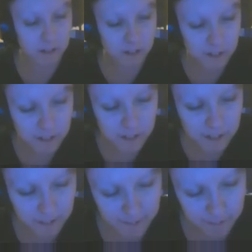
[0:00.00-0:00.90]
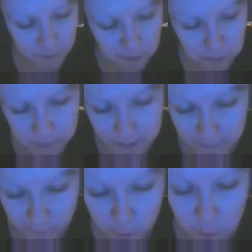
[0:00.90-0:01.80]
I'm gonna practice one more
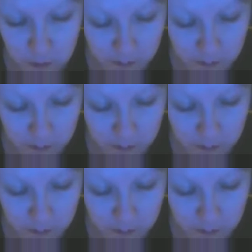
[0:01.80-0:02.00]
time.